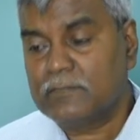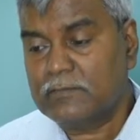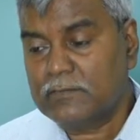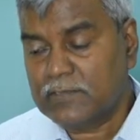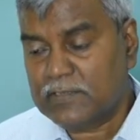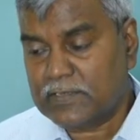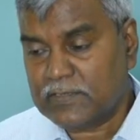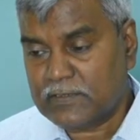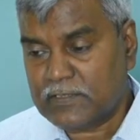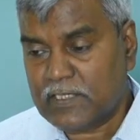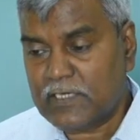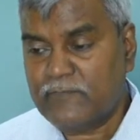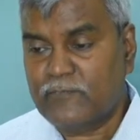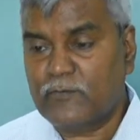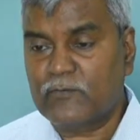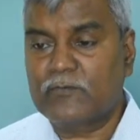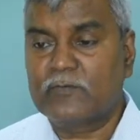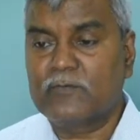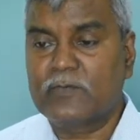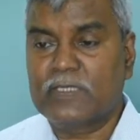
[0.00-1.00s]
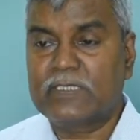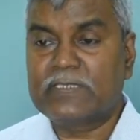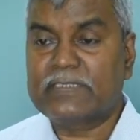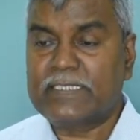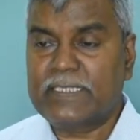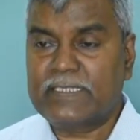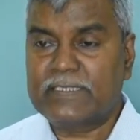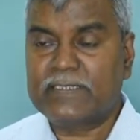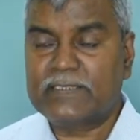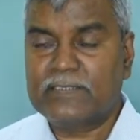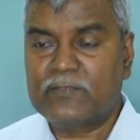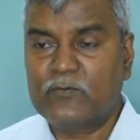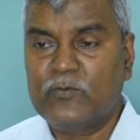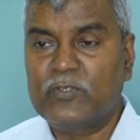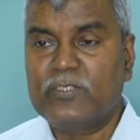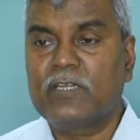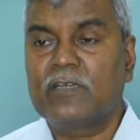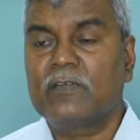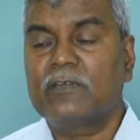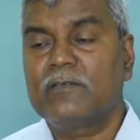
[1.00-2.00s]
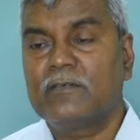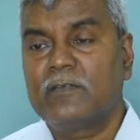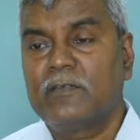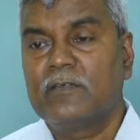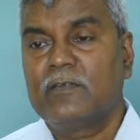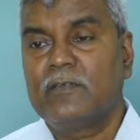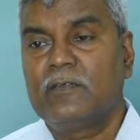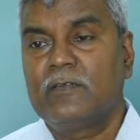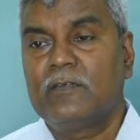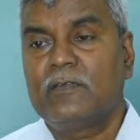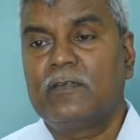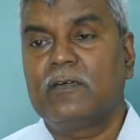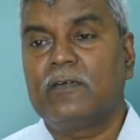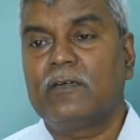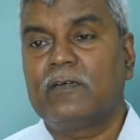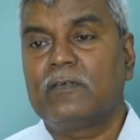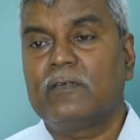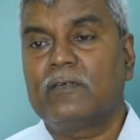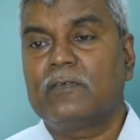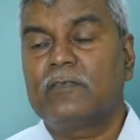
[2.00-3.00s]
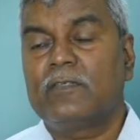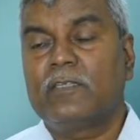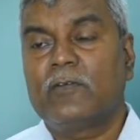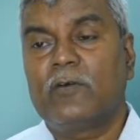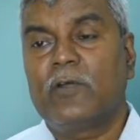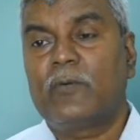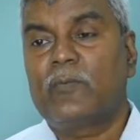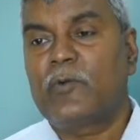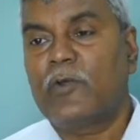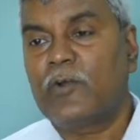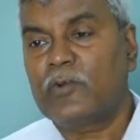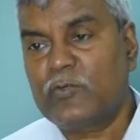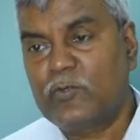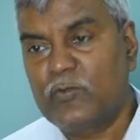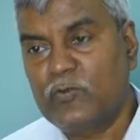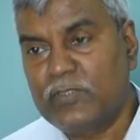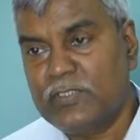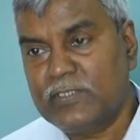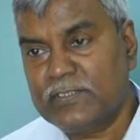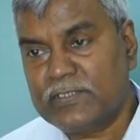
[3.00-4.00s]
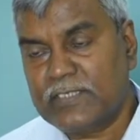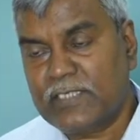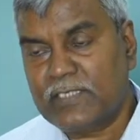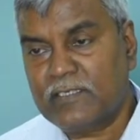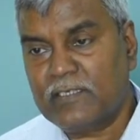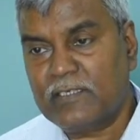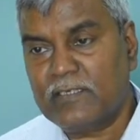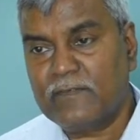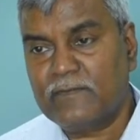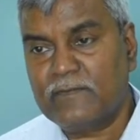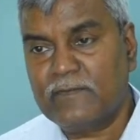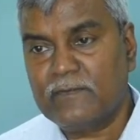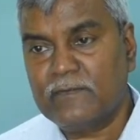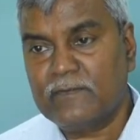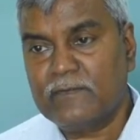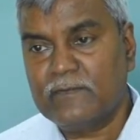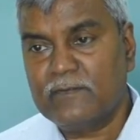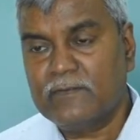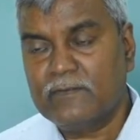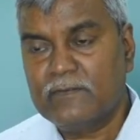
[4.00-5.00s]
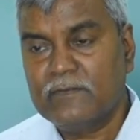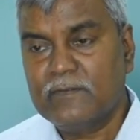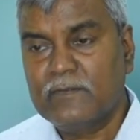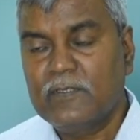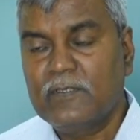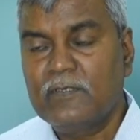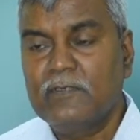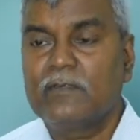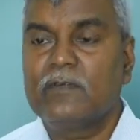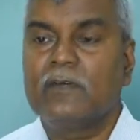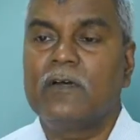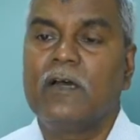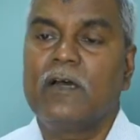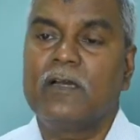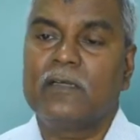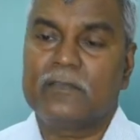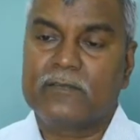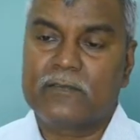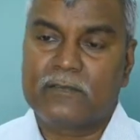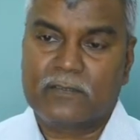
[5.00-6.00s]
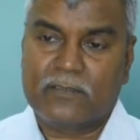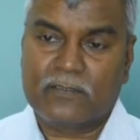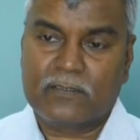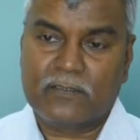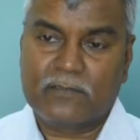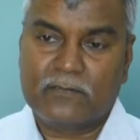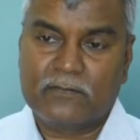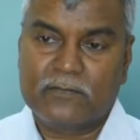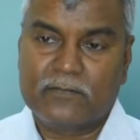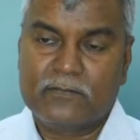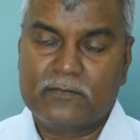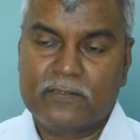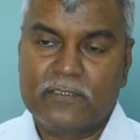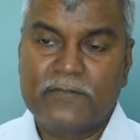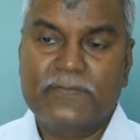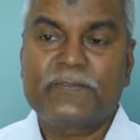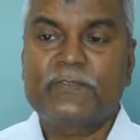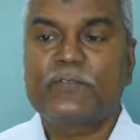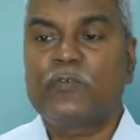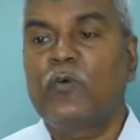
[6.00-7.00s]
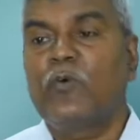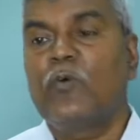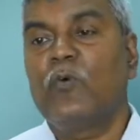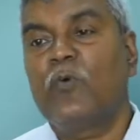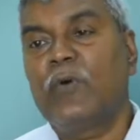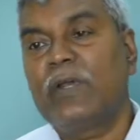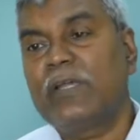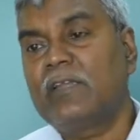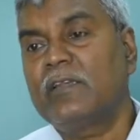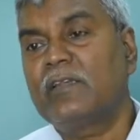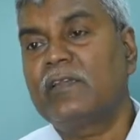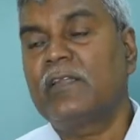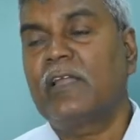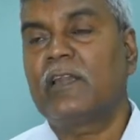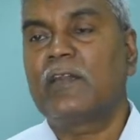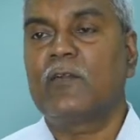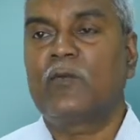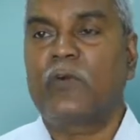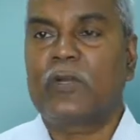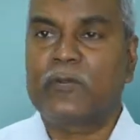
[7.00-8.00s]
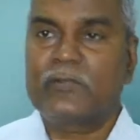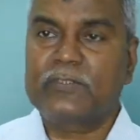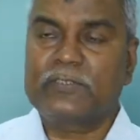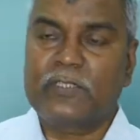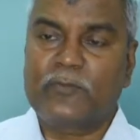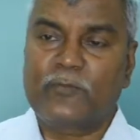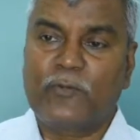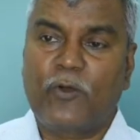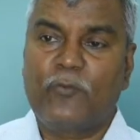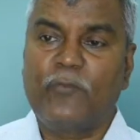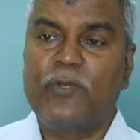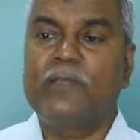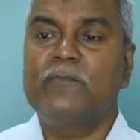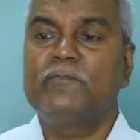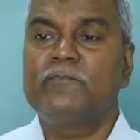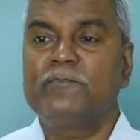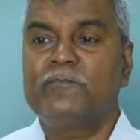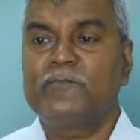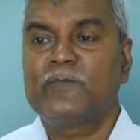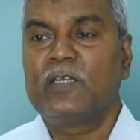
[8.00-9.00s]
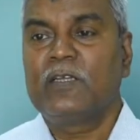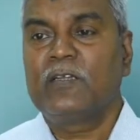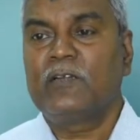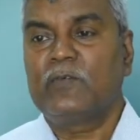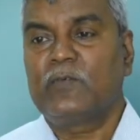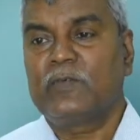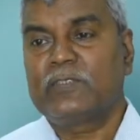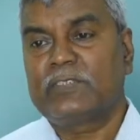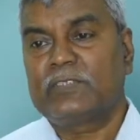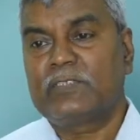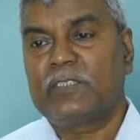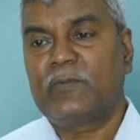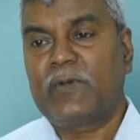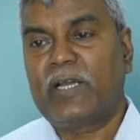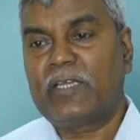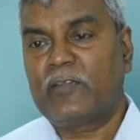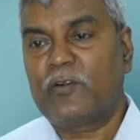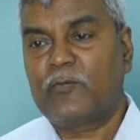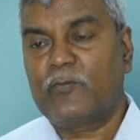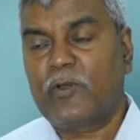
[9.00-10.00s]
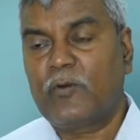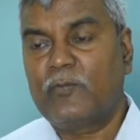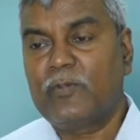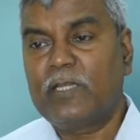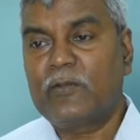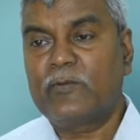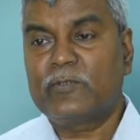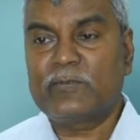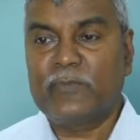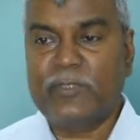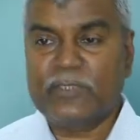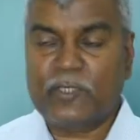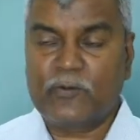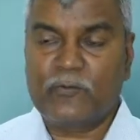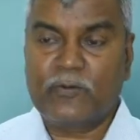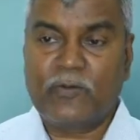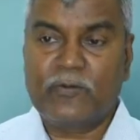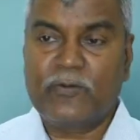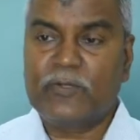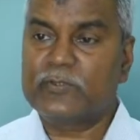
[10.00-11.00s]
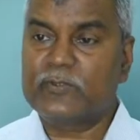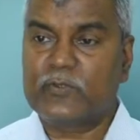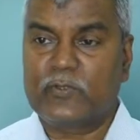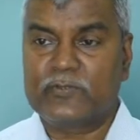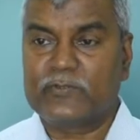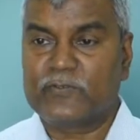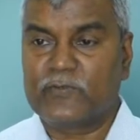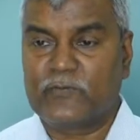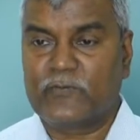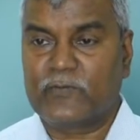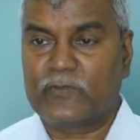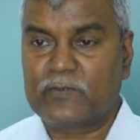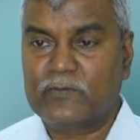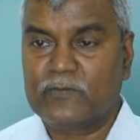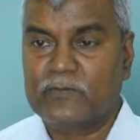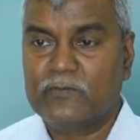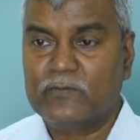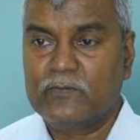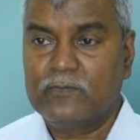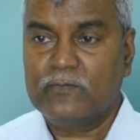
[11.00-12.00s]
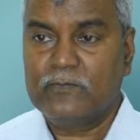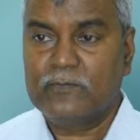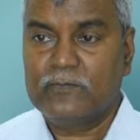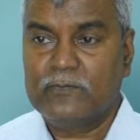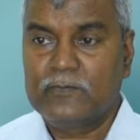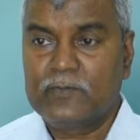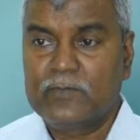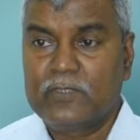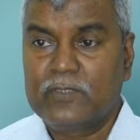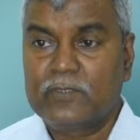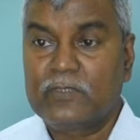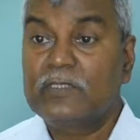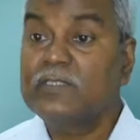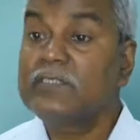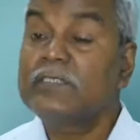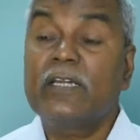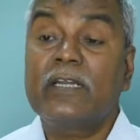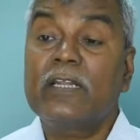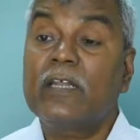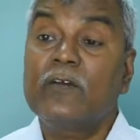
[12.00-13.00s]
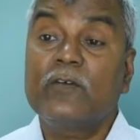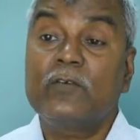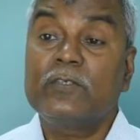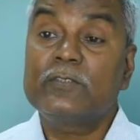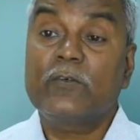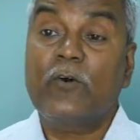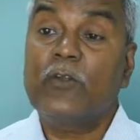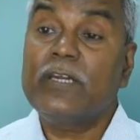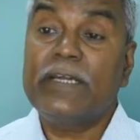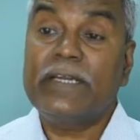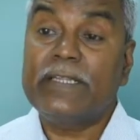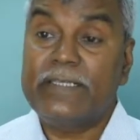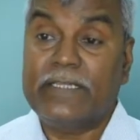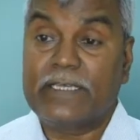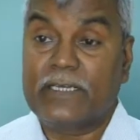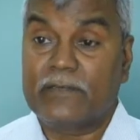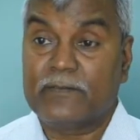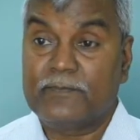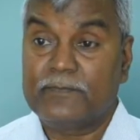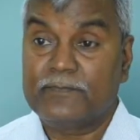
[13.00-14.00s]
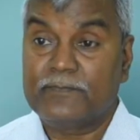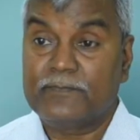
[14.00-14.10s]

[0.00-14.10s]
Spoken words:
this telephone sets, whether they were brought to this center, and if so, when and what was the problem, was it a minor problem, was it a major problem, and so on and so forth. So this data is already there.